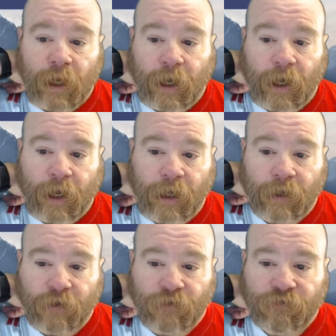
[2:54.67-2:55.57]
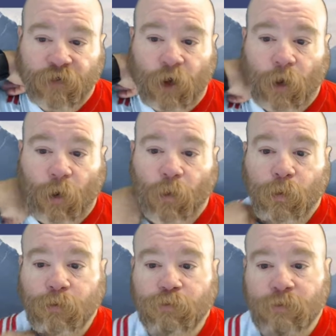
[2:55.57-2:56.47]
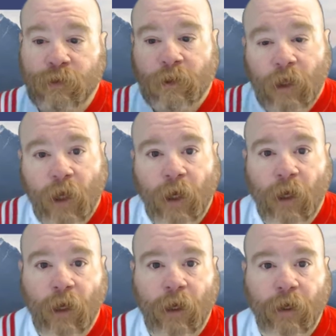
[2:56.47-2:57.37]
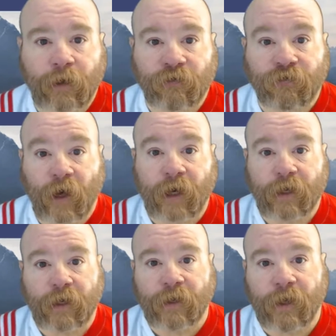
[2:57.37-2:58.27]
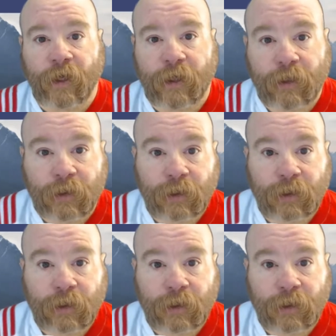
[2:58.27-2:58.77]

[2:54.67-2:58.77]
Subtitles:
And so I decided that,